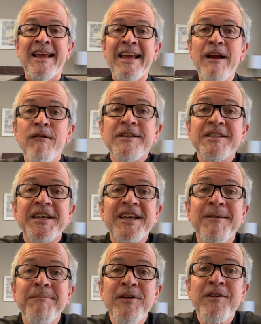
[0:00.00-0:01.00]
Here is a
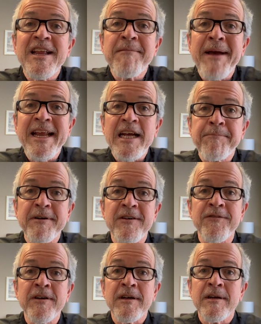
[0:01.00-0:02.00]
community made up
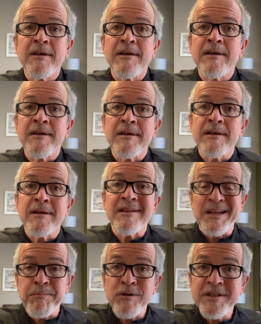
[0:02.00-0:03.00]
of
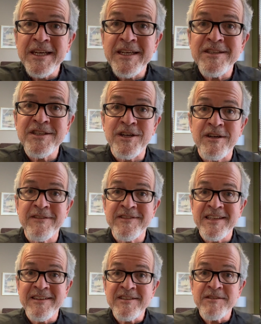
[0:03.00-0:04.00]
liberals and
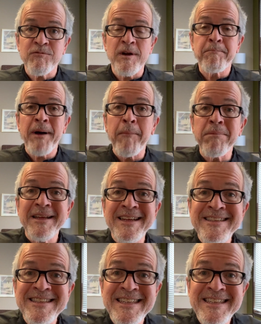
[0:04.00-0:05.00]
conservatives,
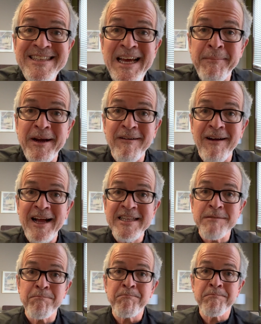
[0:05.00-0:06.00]
Republicans and
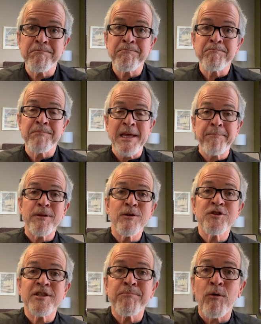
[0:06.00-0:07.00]
Democrats, people
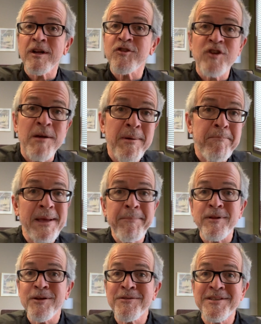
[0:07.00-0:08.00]
who supported Trump and
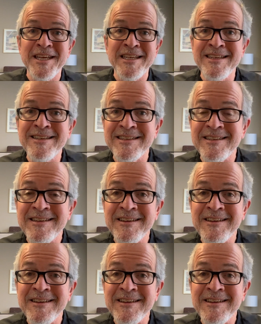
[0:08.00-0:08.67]
people who didn't.